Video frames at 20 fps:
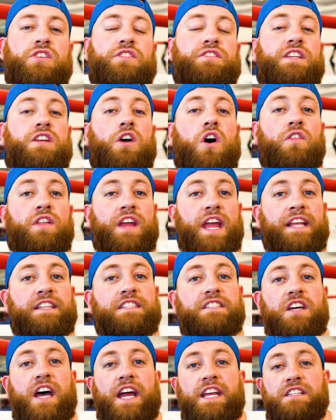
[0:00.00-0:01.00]
You'll see all the
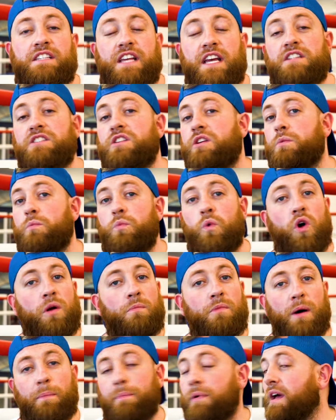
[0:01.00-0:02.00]
insights as to the
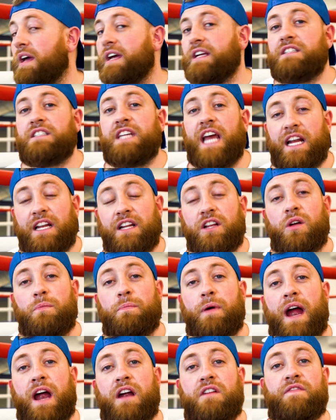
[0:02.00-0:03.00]
warm-up, technical
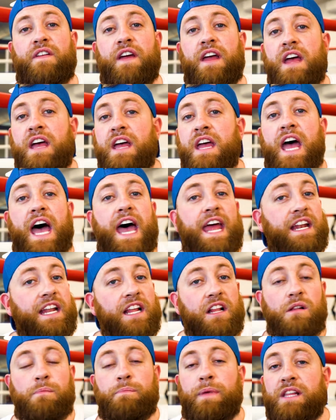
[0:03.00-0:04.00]
part of it, and
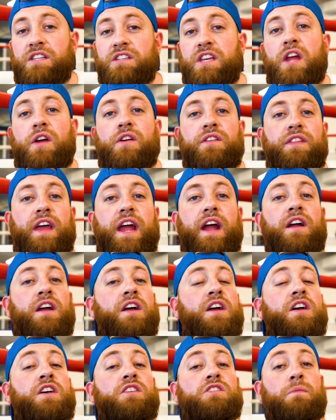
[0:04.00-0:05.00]
little bits here and there.
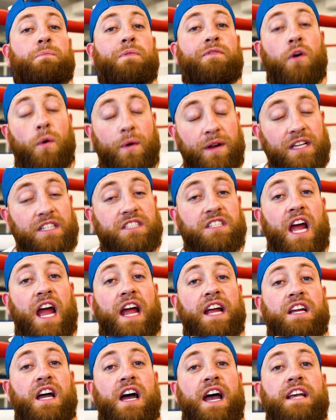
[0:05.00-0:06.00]
So before we get
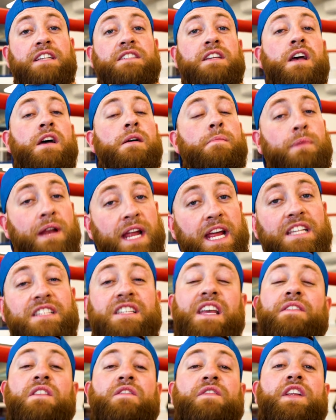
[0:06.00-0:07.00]
started guys,
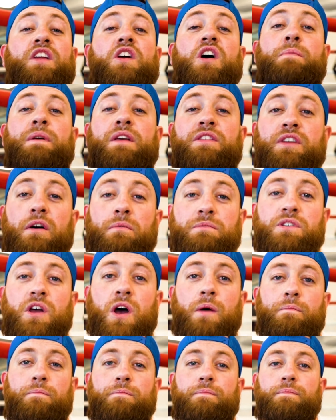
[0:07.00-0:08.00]
please give the video a big thumbs
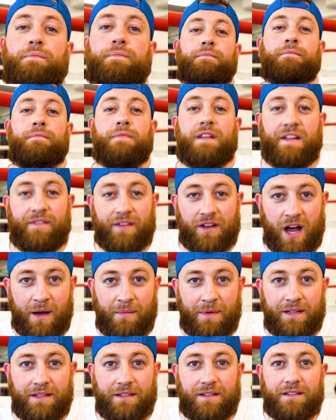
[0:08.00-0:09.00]
up, leave a
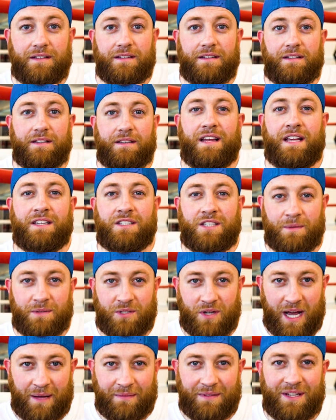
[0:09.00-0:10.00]
comment, and
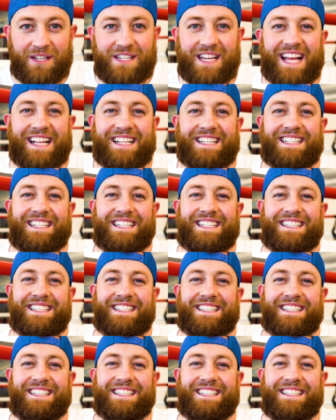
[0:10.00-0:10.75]
subscribe to the channel.